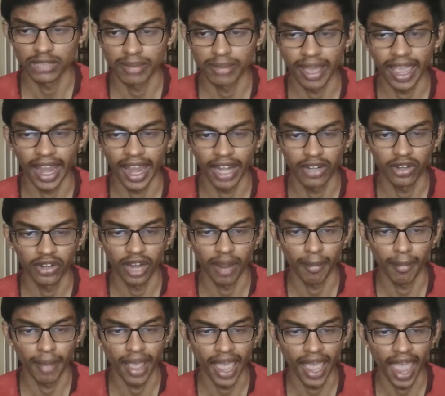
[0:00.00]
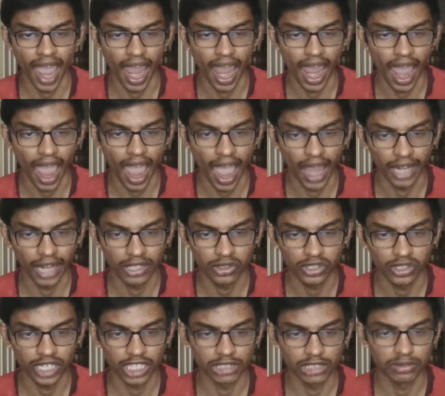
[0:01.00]
by active
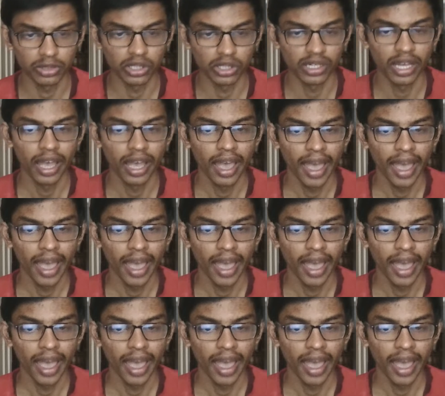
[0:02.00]
transport.